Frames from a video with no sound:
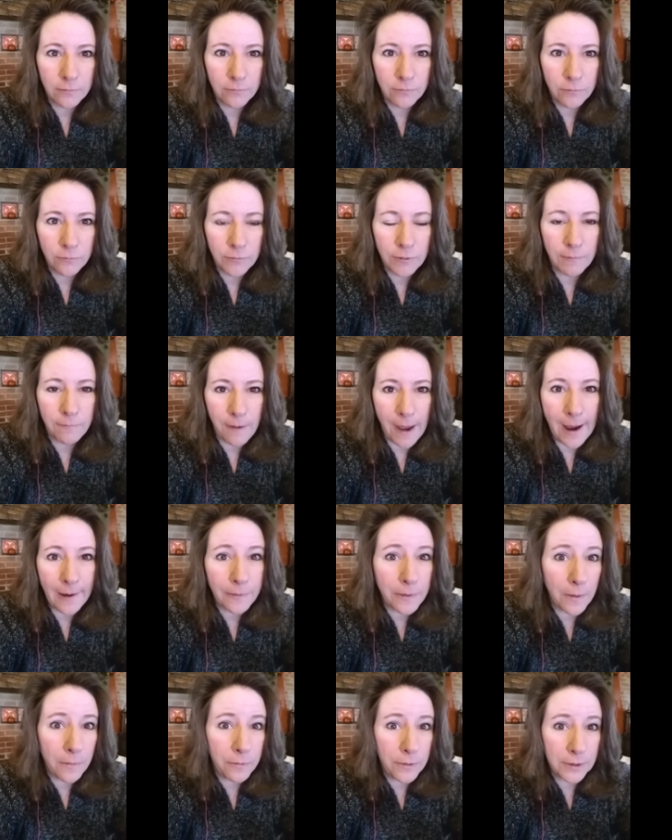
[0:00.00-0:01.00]
the fact
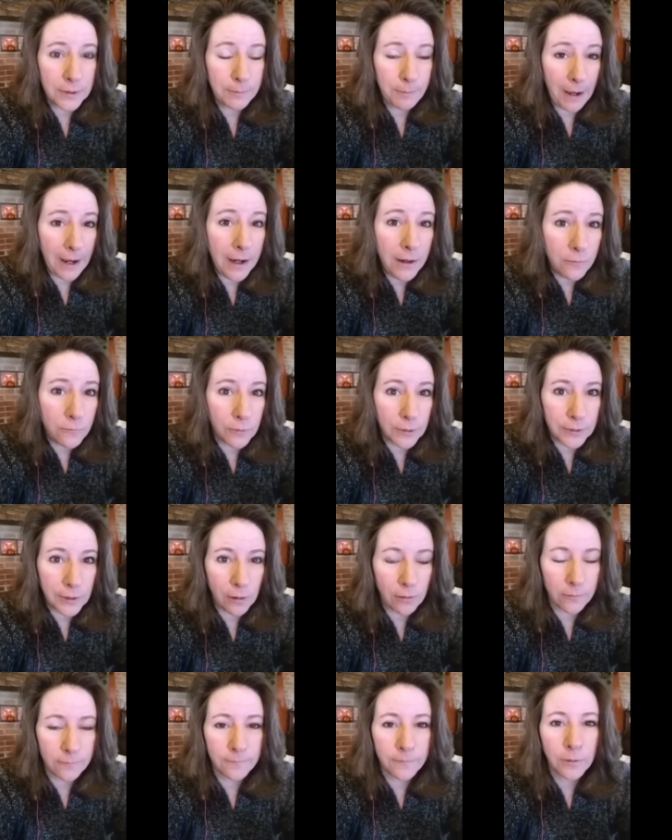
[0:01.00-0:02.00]
that this paint was
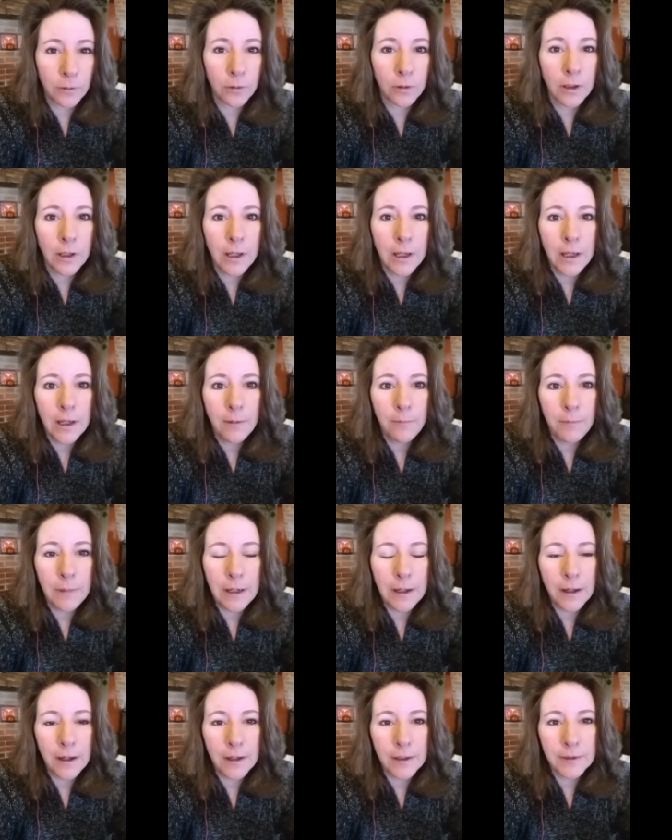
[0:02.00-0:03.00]
harmful
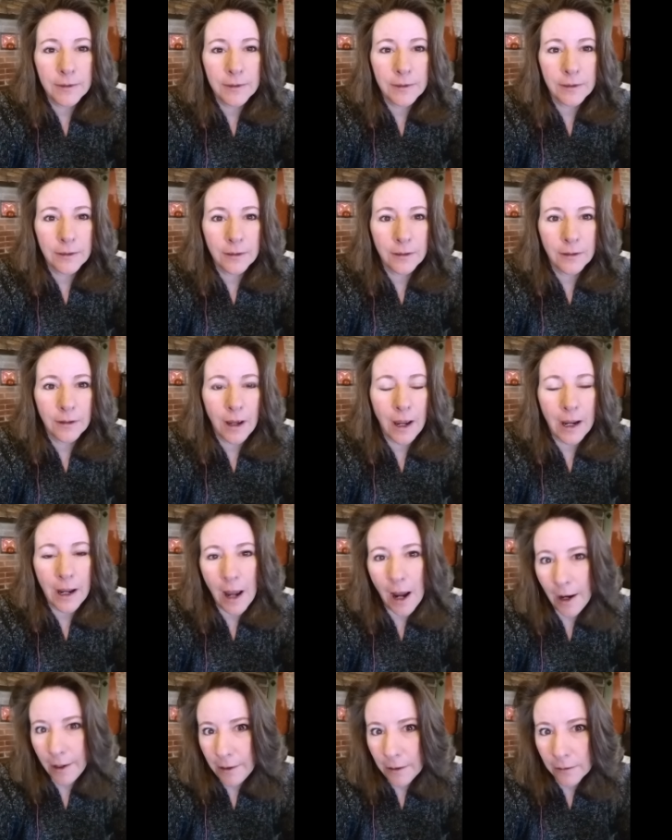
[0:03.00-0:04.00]
because I
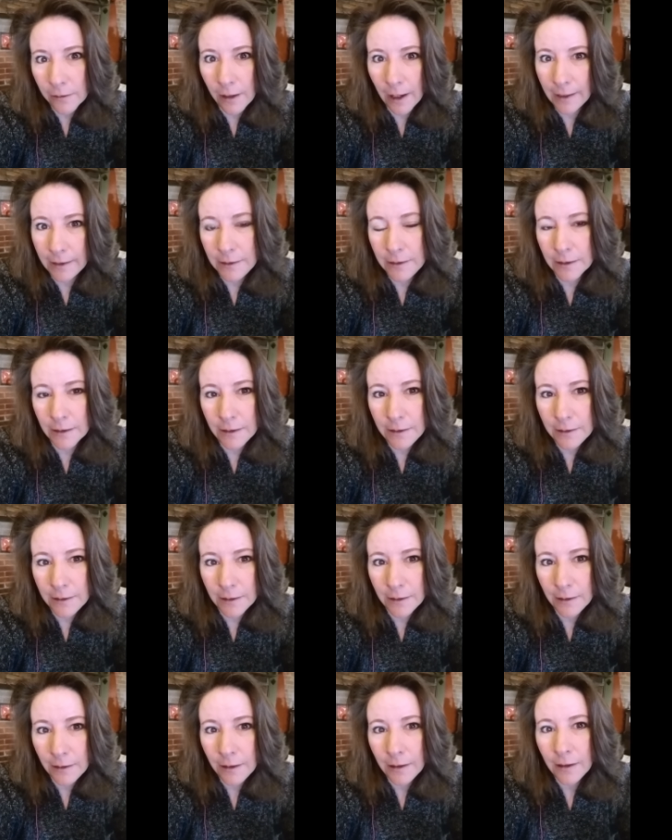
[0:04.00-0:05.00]
kind of liked it.
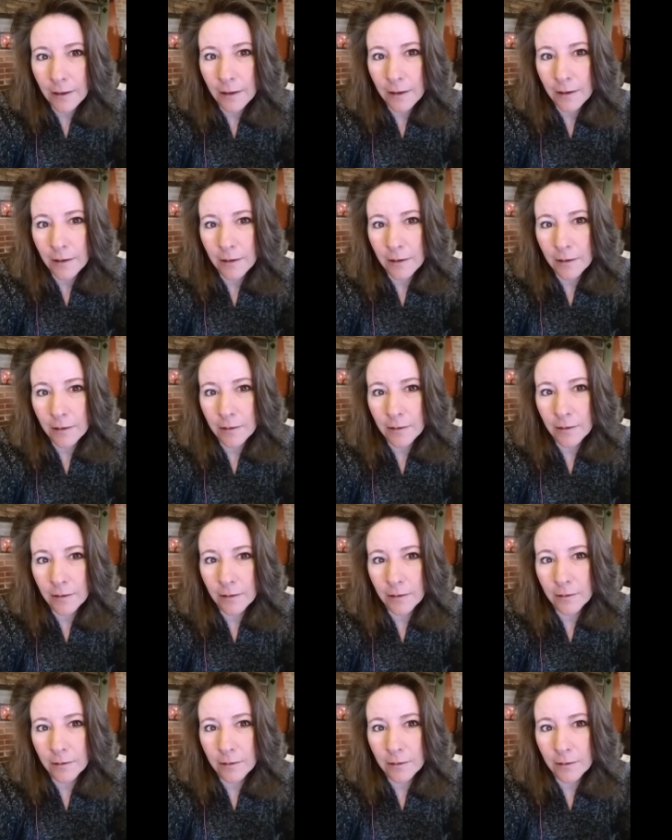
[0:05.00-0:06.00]

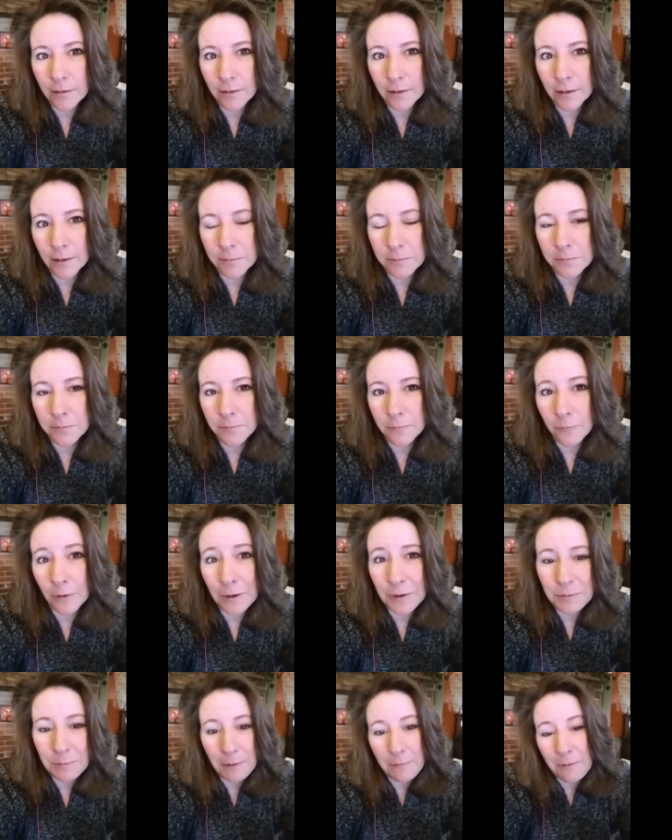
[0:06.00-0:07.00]
Um,
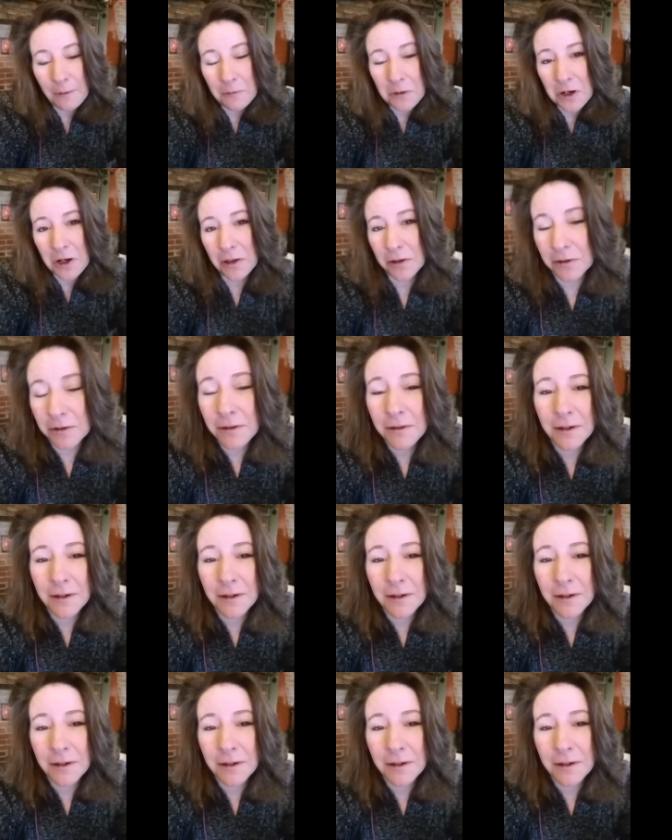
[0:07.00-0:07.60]
red's my favorite color.